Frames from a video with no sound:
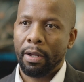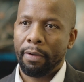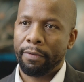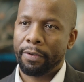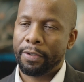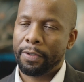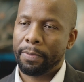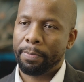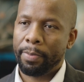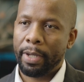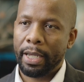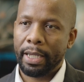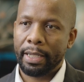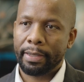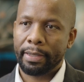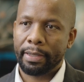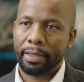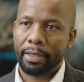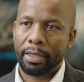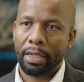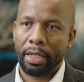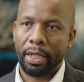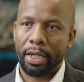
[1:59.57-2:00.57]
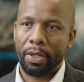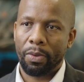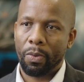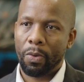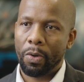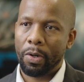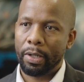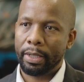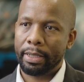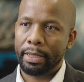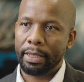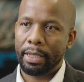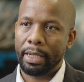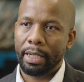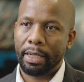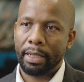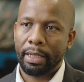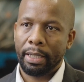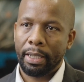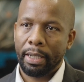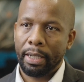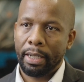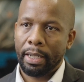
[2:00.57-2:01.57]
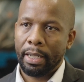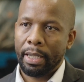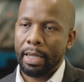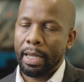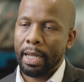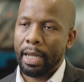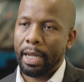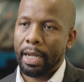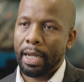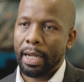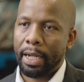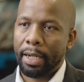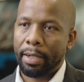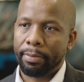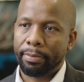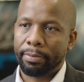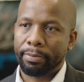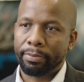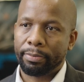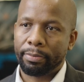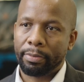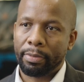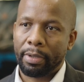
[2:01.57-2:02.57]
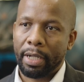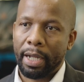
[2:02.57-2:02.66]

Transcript: for space, clean water, um,